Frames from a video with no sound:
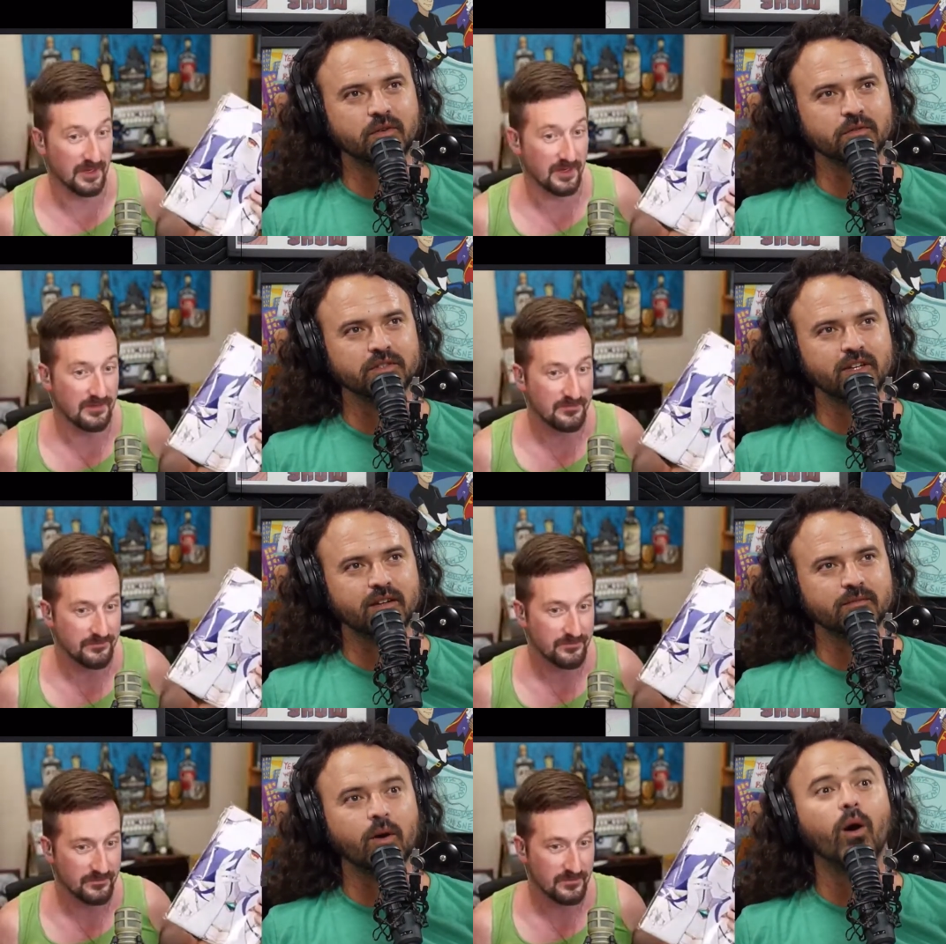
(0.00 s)
Speaker 1: folded big. Up.
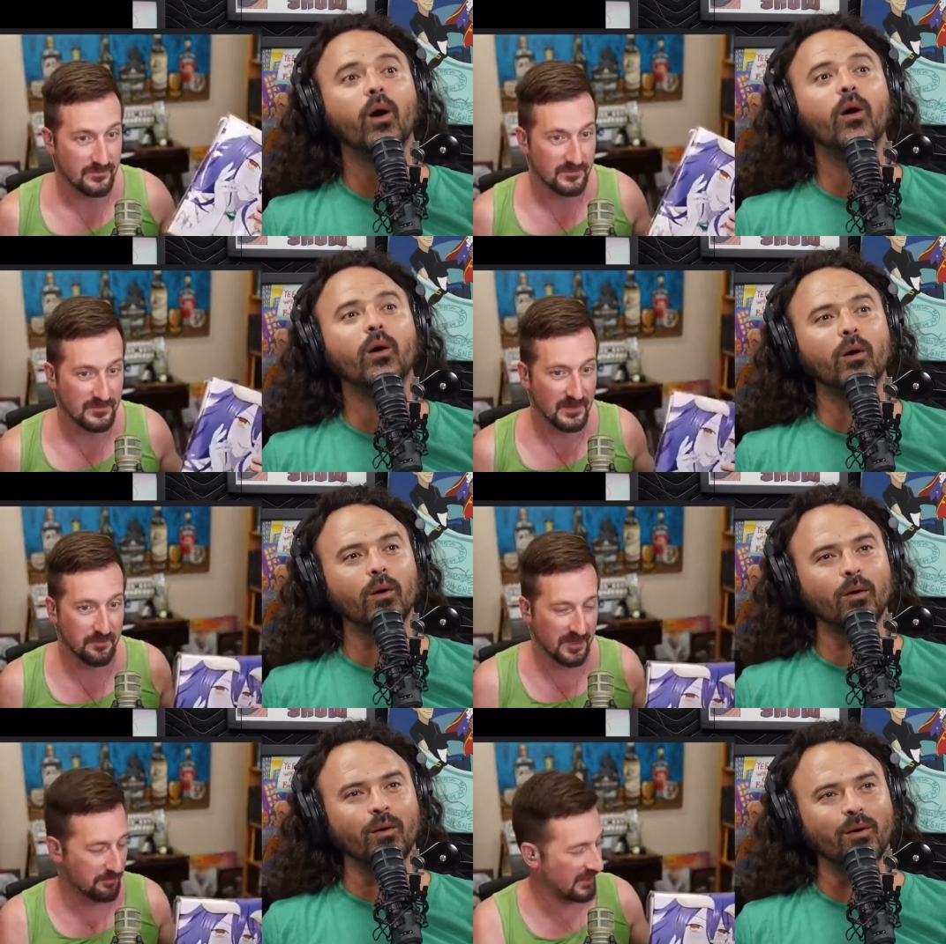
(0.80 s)
Oh,
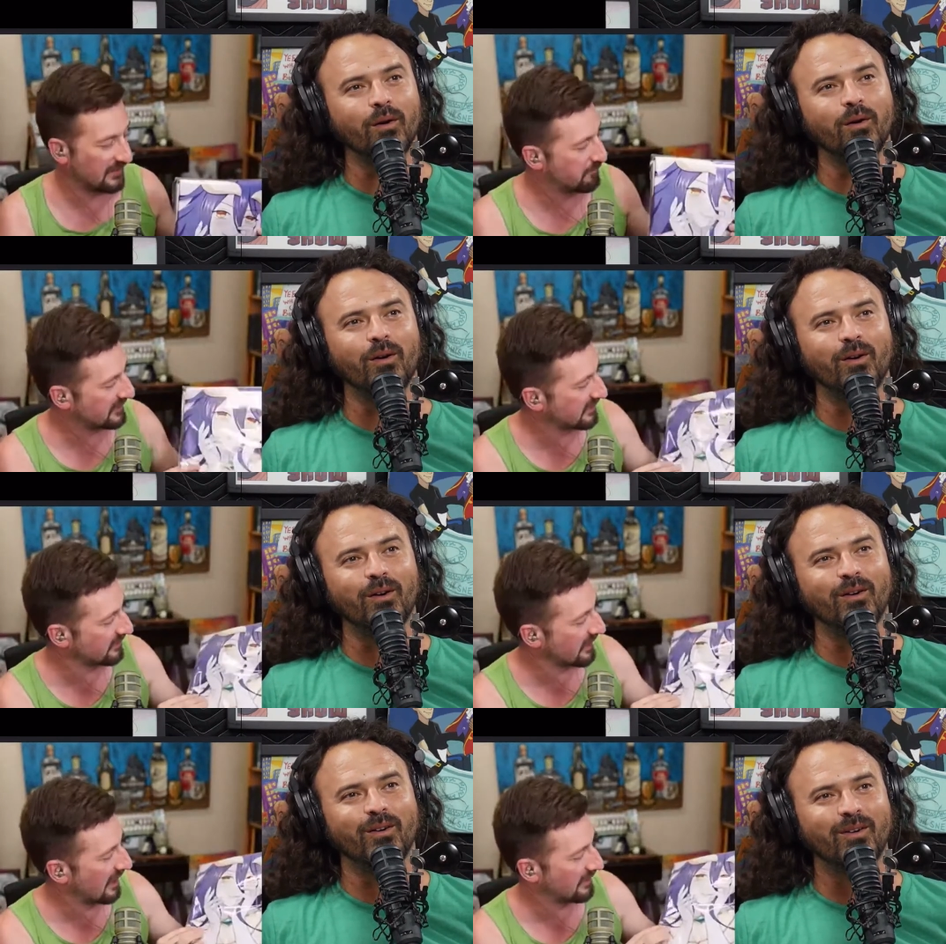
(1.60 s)
they're big, but
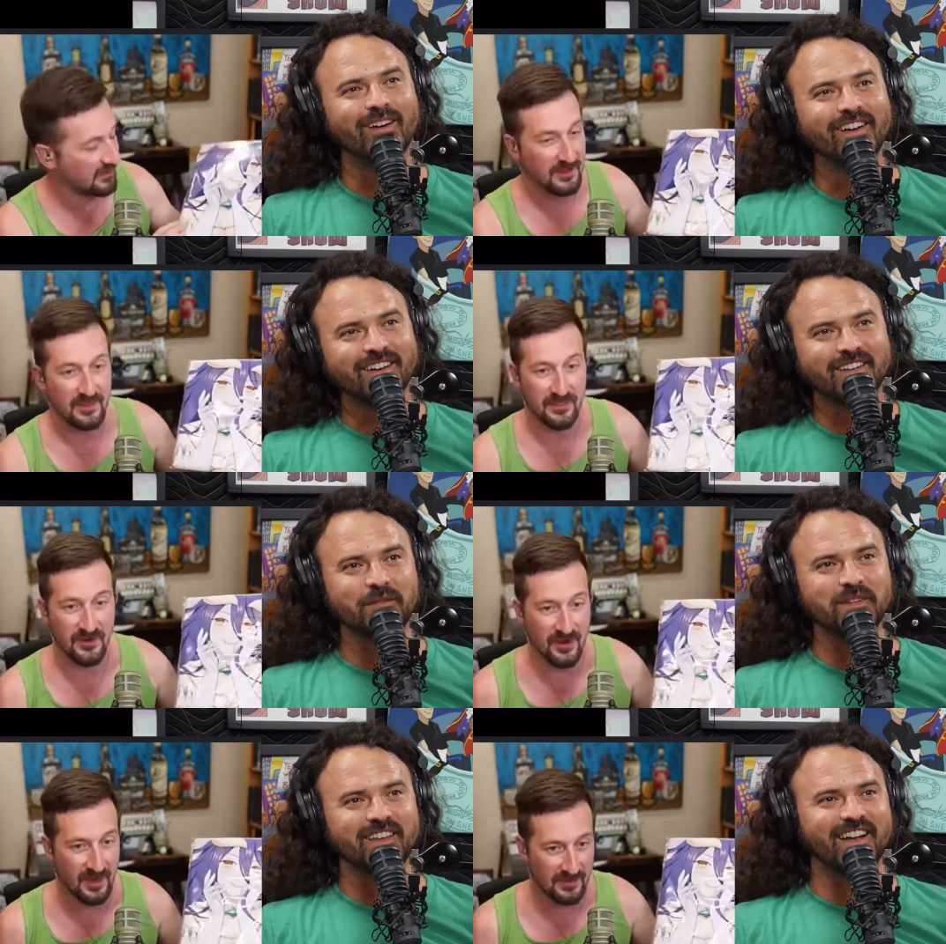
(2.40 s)
they're not
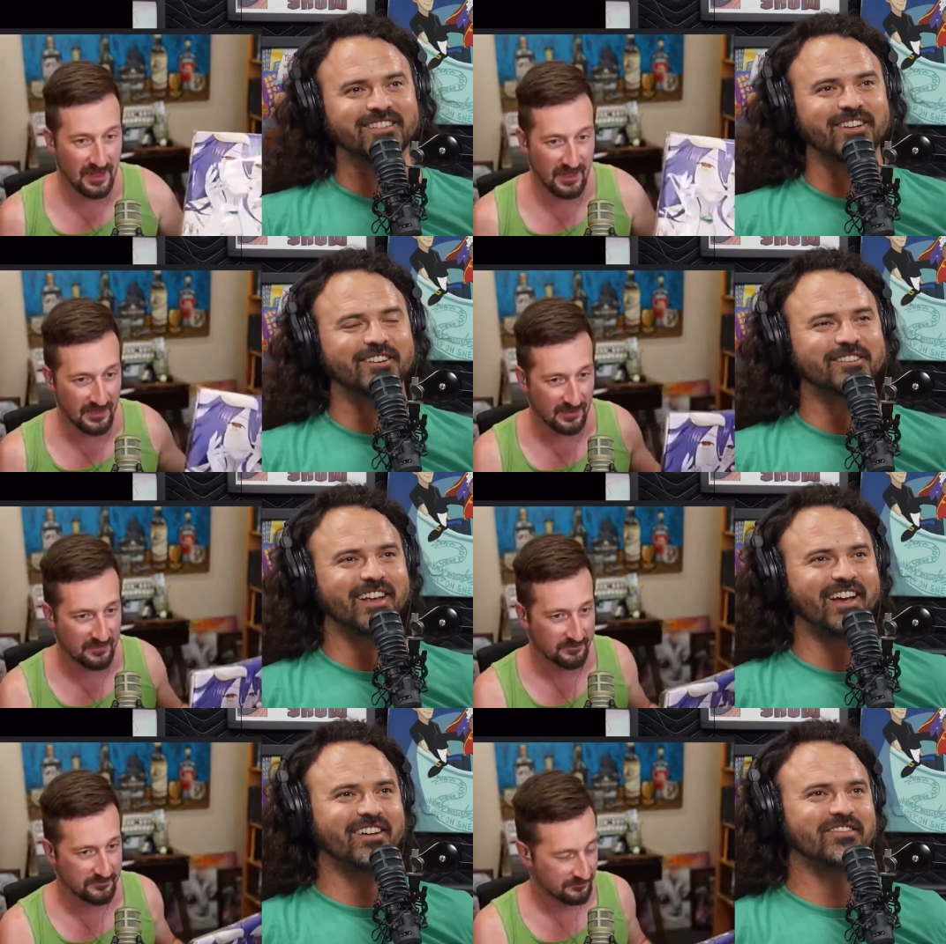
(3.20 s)
keeping that to
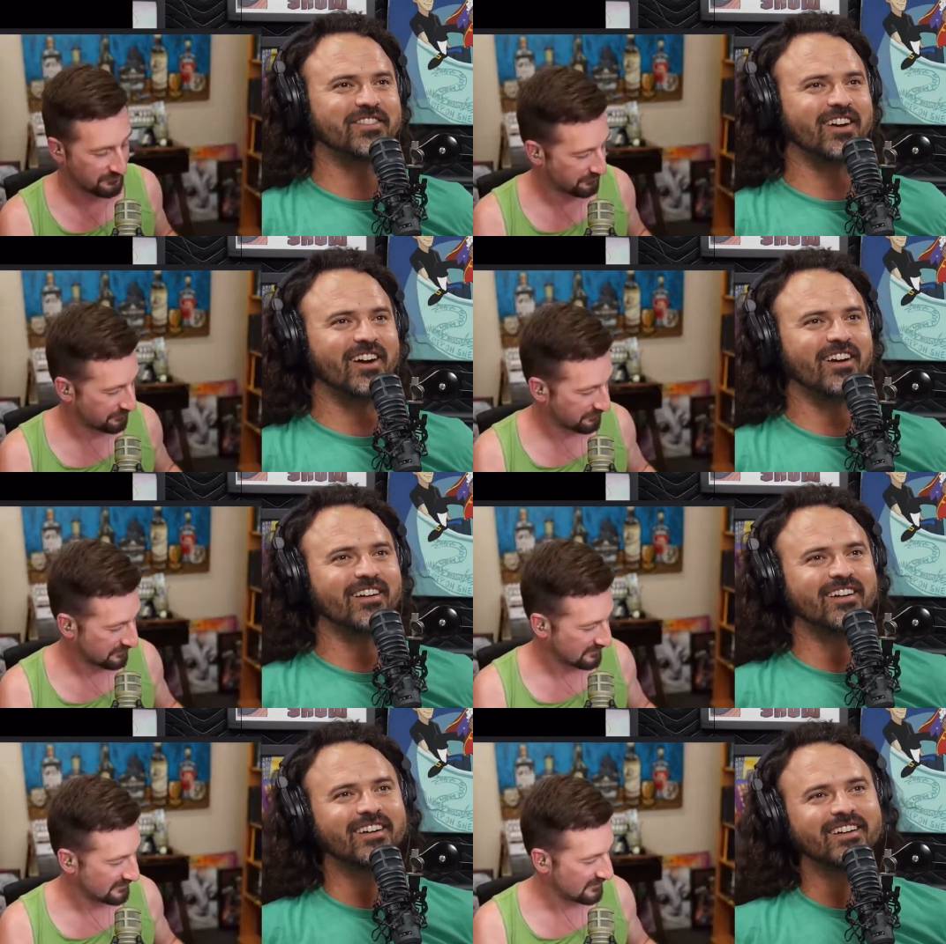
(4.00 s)
yourself
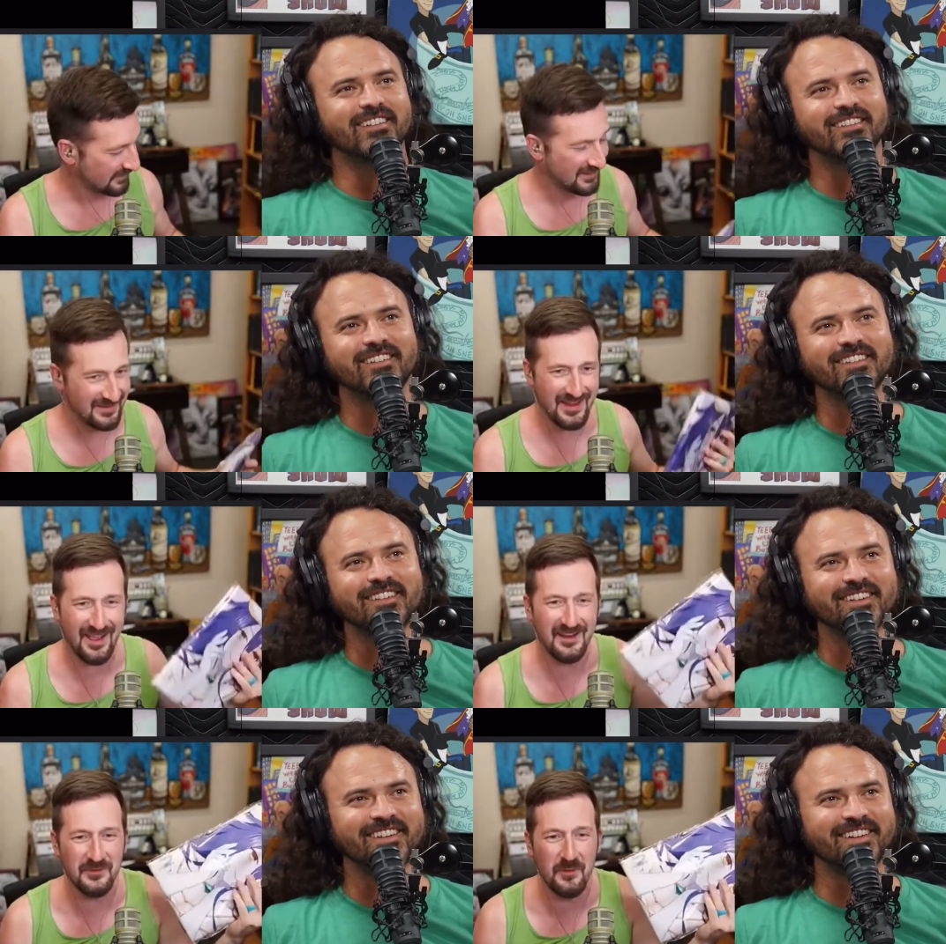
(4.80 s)
though.
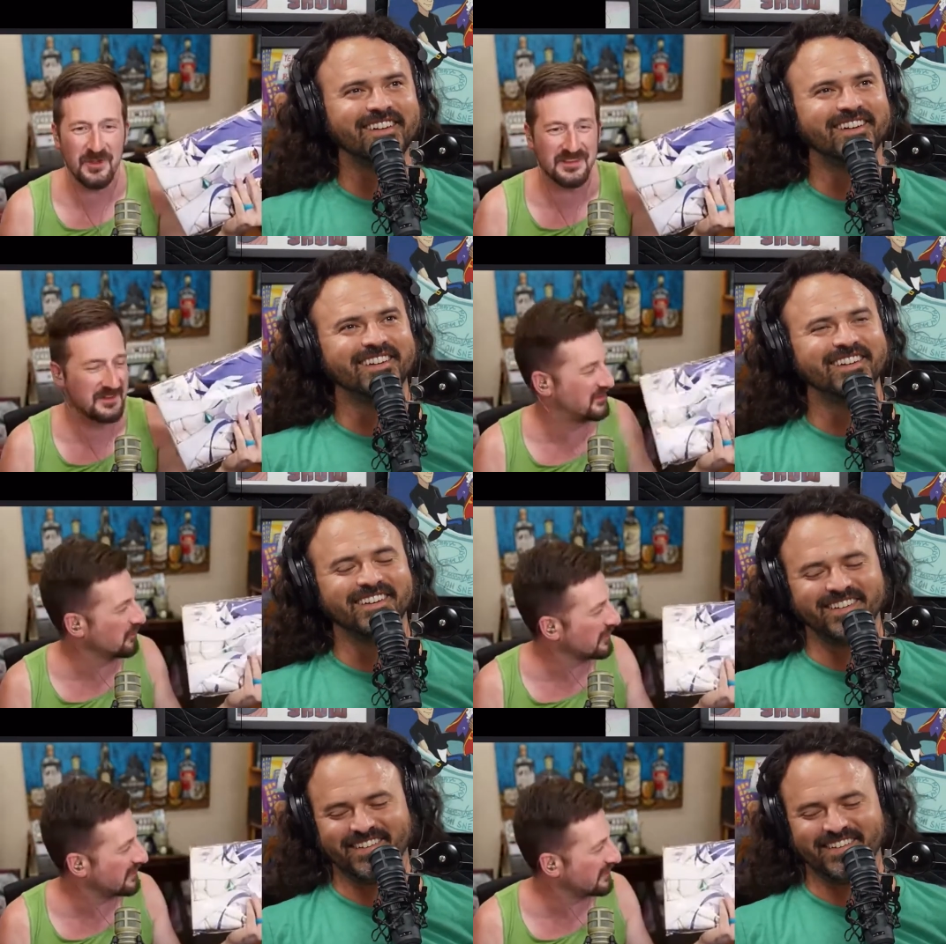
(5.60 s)
Yeah, I don't know what to do